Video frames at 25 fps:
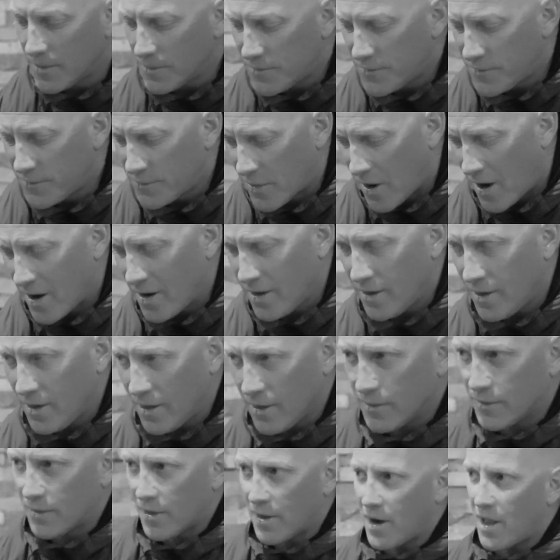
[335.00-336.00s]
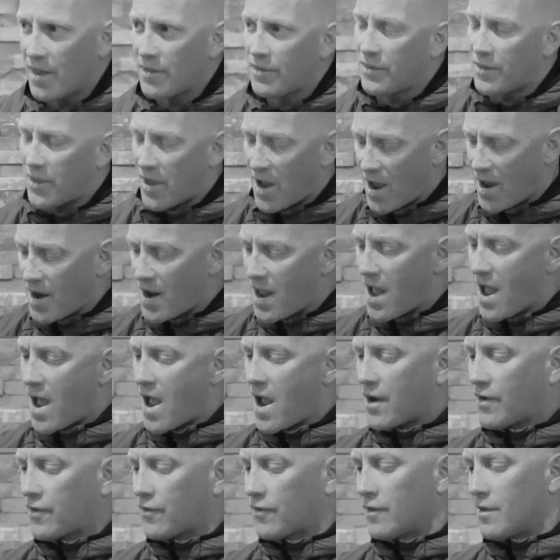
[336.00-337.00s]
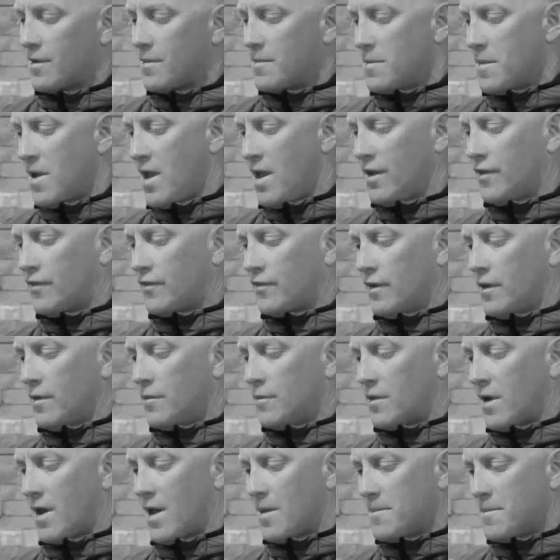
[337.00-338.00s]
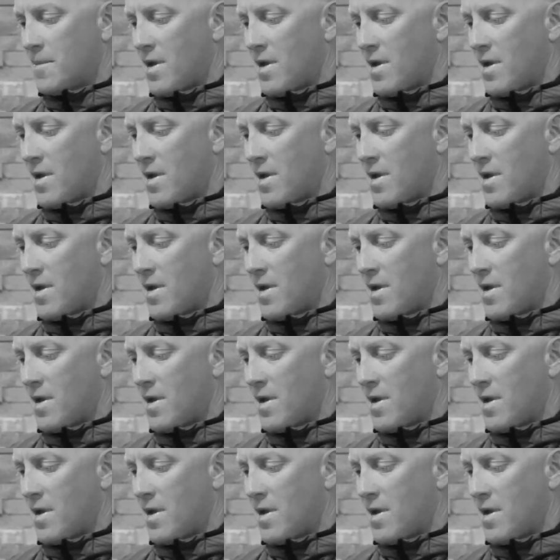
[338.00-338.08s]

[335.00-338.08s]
up finding that that actually makes it, when I